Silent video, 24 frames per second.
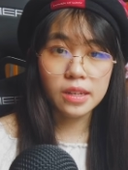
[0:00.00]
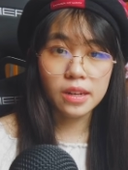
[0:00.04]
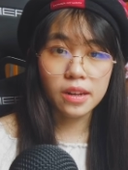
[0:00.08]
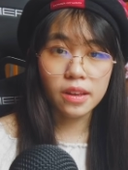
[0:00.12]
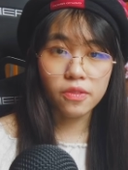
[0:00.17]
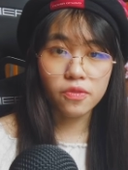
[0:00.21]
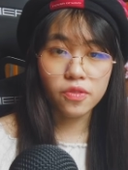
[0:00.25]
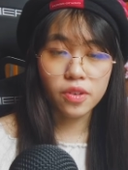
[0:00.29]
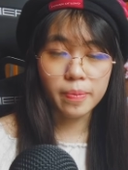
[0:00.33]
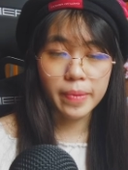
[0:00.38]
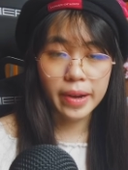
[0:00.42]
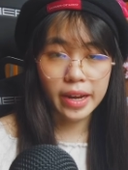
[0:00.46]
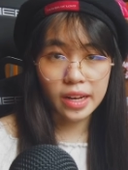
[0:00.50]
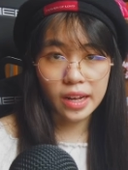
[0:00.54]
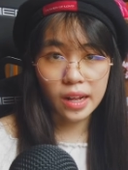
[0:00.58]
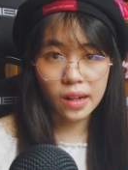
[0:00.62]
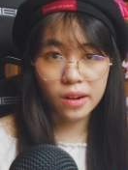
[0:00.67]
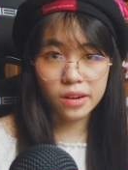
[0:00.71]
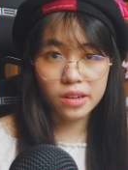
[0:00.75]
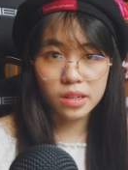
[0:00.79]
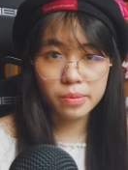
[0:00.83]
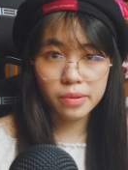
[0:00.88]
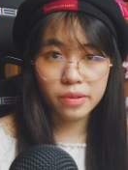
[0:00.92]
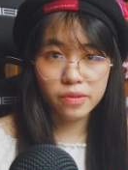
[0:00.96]
did it for my
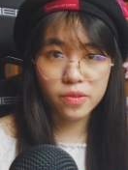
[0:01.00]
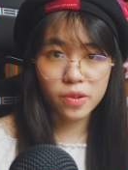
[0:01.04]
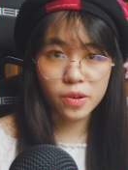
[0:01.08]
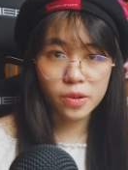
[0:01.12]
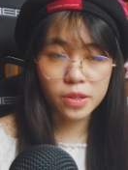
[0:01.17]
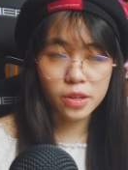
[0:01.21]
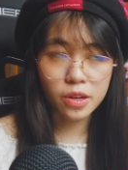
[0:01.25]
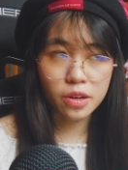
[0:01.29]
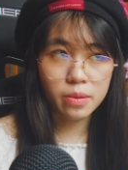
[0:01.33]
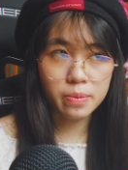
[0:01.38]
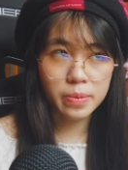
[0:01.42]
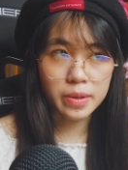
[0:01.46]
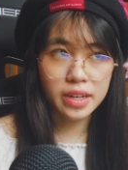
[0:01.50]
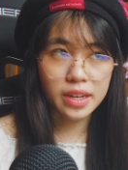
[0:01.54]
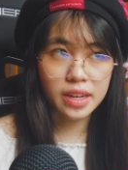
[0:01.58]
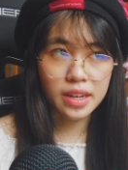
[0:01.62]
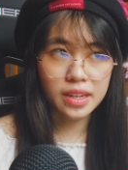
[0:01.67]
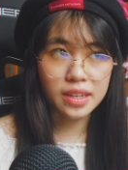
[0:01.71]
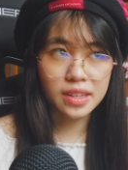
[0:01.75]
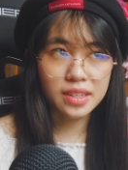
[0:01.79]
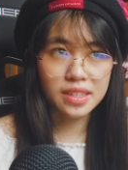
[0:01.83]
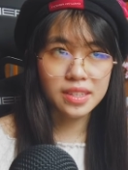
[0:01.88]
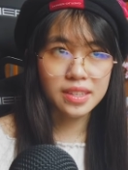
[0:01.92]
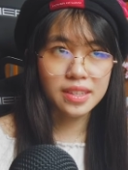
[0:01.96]
Calarts portfolio
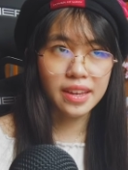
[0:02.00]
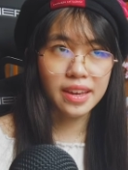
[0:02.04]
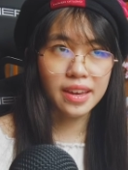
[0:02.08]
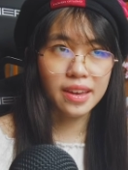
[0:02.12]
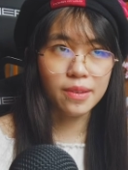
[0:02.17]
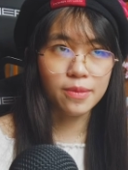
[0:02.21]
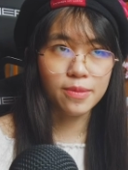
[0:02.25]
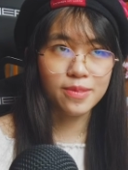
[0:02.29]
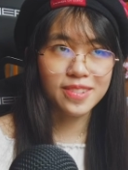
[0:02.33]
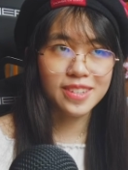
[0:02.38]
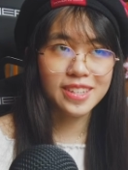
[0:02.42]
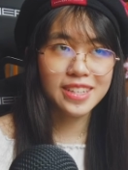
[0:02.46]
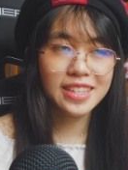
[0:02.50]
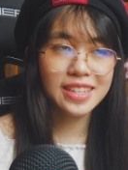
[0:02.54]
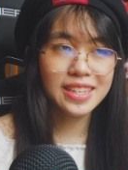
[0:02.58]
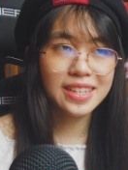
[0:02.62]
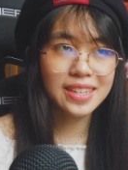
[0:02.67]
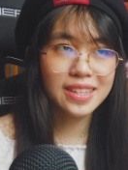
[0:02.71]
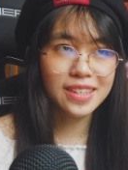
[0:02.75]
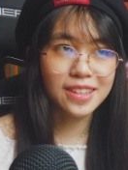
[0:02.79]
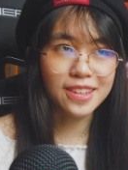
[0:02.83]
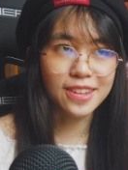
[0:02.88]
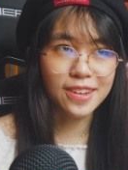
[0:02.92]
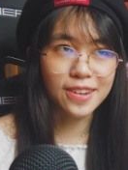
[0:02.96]
because they
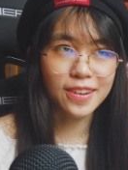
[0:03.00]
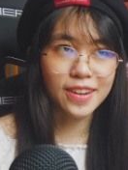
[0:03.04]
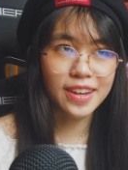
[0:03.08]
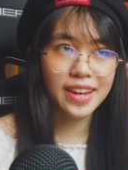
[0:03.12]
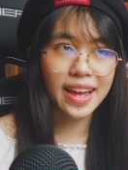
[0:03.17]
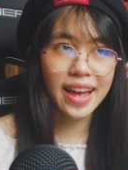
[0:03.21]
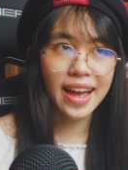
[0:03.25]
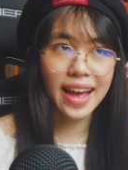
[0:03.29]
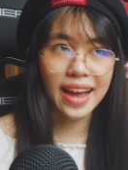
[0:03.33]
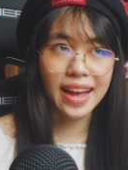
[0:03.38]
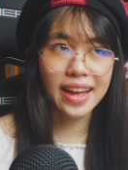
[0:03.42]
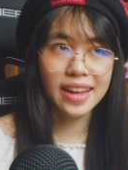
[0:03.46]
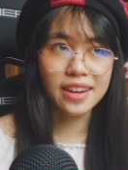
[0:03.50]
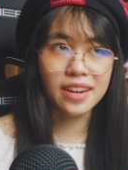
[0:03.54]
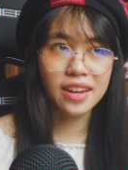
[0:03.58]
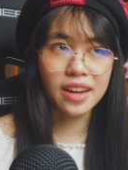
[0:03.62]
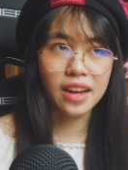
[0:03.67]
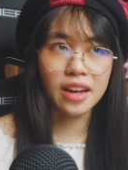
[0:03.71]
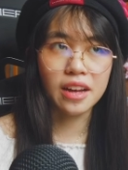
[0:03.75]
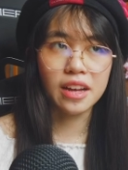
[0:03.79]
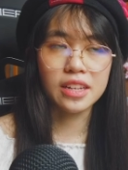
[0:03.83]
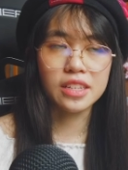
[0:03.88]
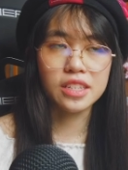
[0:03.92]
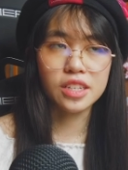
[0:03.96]
really look at
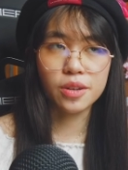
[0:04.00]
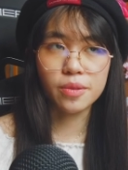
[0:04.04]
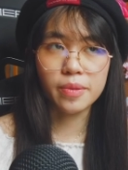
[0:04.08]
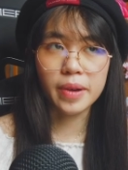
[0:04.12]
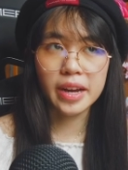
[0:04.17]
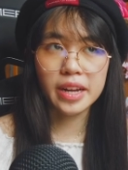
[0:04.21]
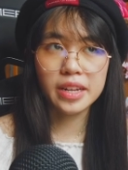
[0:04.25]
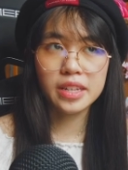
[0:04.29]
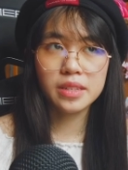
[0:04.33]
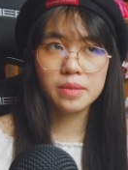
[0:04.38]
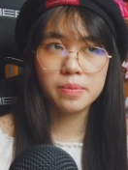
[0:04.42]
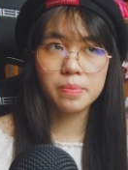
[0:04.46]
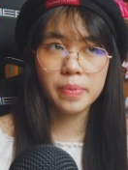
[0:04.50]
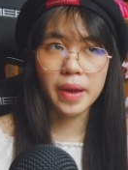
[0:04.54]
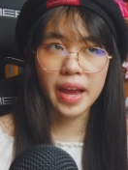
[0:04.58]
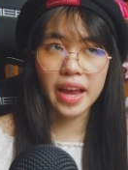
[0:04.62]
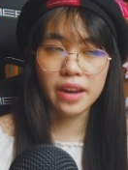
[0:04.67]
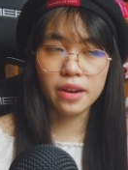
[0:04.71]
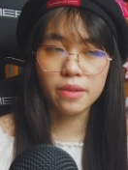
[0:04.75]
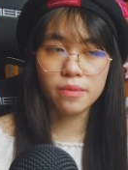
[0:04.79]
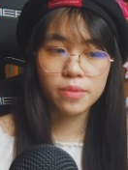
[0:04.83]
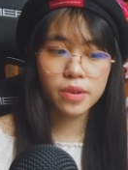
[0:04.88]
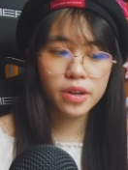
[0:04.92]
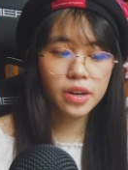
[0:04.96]
direct
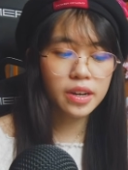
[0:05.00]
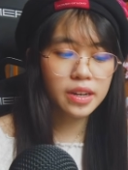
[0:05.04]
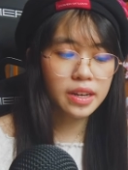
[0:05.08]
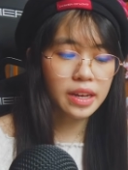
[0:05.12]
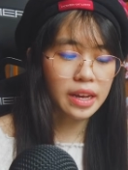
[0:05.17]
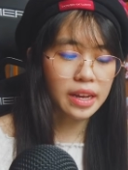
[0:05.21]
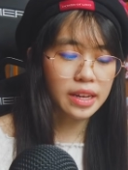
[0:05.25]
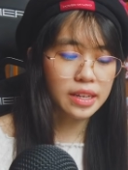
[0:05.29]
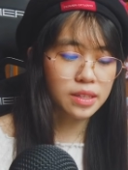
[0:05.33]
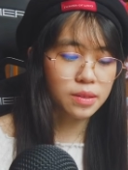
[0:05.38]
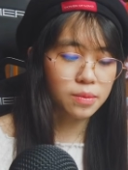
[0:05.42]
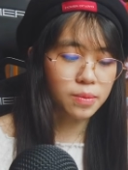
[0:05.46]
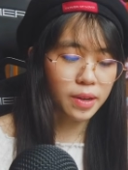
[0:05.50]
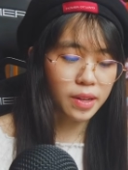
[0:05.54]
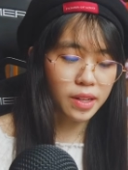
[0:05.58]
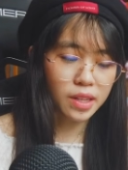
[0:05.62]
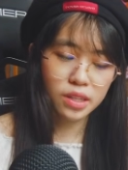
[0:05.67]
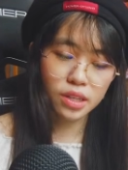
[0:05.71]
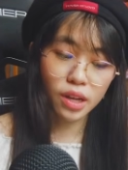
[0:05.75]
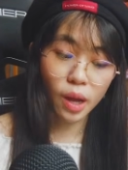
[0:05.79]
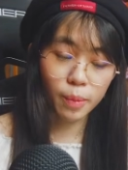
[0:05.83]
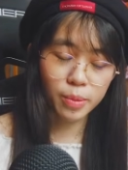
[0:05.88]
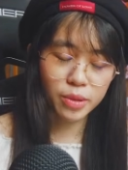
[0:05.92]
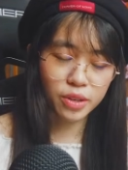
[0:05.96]
pen work as well
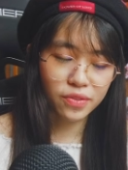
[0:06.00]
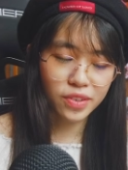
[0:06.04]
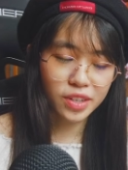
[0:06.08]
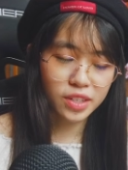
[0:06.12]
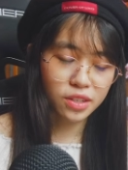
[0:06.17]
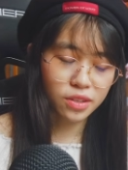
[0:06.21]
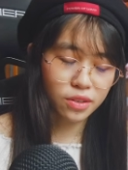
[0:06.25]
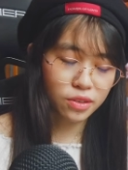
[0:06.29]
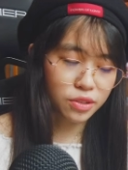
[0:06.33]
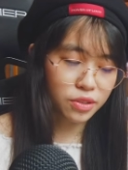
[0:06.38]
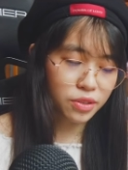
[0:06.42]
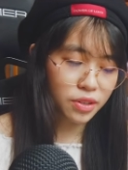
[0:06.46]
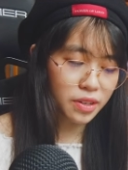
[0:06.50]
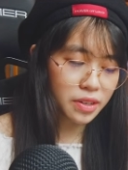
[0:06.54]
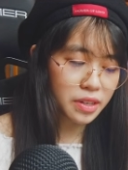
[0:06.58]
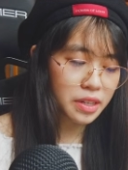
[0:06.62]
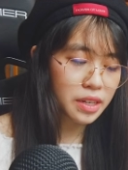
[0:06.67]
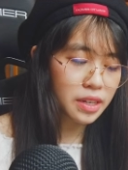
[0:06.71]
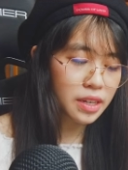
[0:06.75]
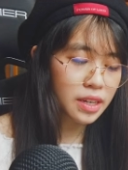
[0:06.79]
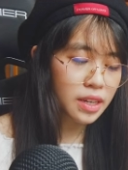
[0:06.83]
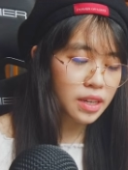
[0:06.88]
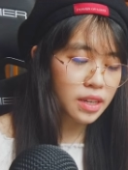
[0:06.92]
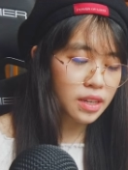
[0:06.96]
as observational
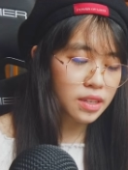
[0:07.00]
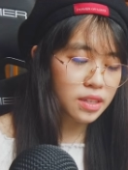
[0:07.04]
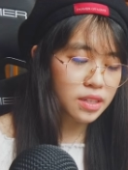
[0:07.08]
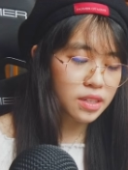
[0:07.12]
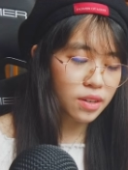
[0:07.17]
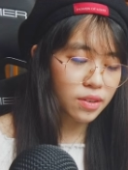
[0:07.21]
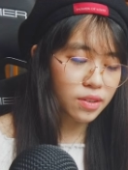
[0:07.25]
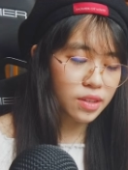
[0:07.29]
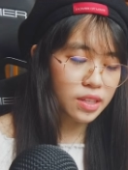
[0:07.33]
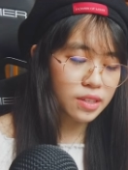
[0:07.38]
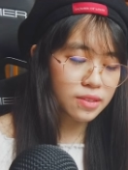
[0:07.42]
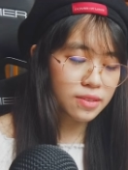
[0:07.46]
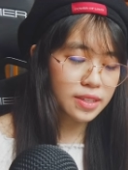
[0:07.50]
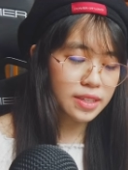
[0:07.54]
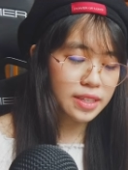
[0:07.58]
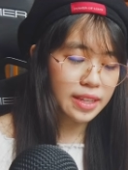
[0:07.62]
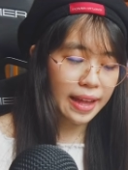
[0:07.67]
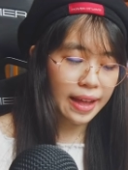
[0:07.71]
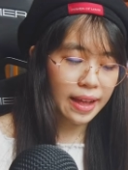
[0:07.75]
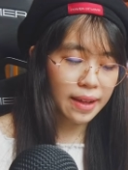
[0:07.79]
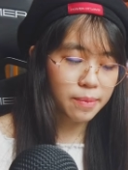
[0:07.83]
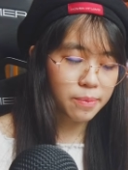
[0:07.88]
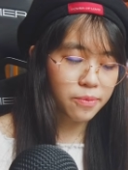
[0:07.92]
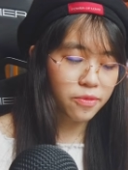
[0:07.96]
drawing, so this was
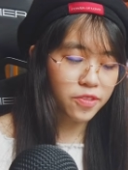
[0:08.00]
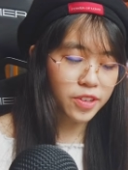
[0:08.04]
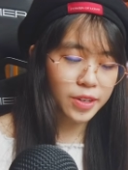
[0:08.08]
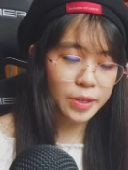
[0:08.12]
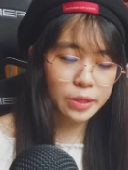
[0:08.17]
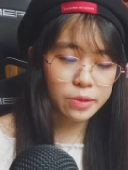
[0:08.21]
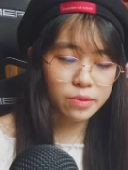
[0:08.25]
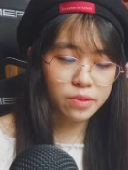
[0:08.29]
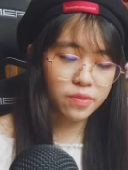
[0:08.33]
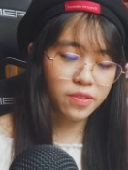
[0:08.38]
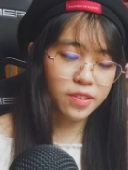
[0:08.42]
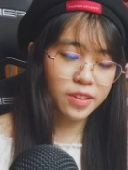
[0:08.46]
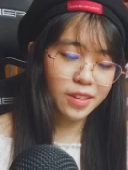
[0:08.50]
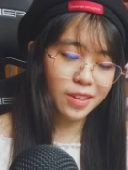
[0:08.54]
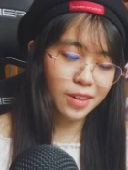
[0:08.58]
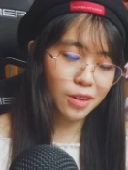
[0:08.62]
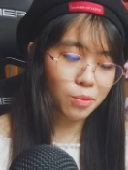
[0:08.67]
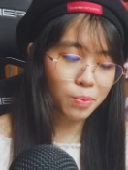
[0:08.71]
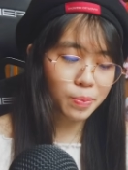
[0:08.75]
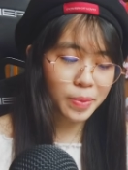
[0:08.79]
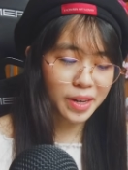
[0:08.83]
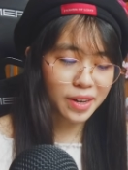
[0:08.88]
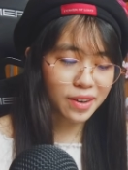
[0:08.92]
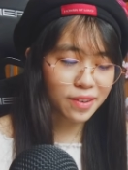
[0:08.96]
that fused with a
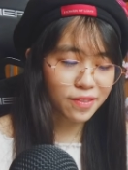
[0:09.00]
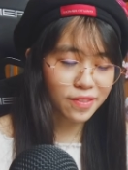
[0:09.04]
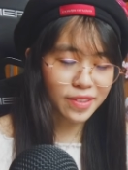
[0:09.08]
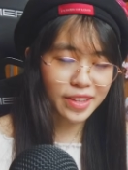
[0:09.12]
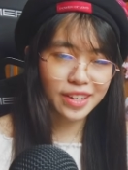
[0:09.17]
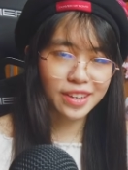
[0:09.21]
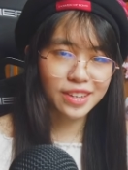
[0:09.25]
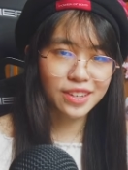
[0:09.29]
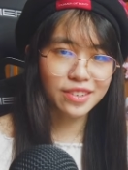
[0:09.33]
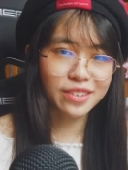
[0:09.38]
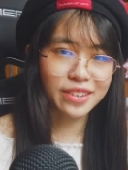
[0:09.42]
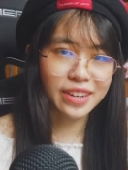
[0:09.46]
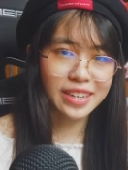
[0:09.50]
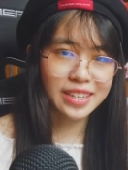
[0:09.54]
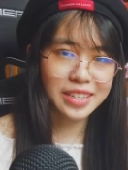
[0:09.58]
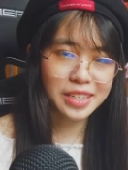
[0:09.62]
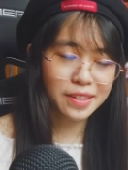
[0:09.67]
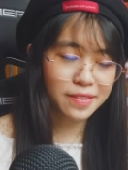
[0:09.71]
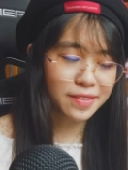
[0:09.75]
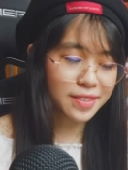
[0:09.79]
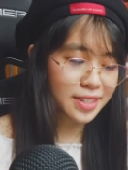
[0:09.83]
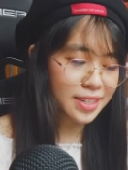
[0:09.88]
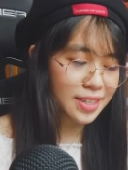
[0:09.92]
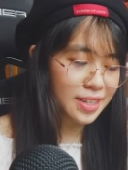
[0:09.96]
little bit of like
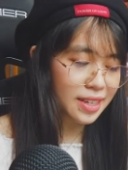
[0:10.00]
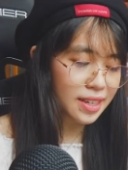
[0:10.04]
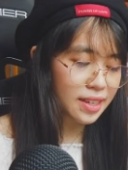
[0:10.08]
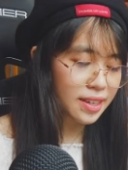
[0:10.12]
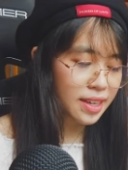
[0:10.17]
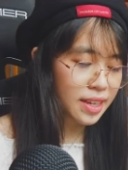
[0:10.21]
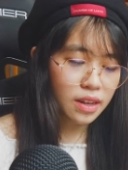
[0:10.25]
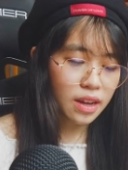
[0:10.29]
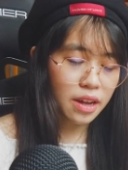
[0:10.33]
creativity.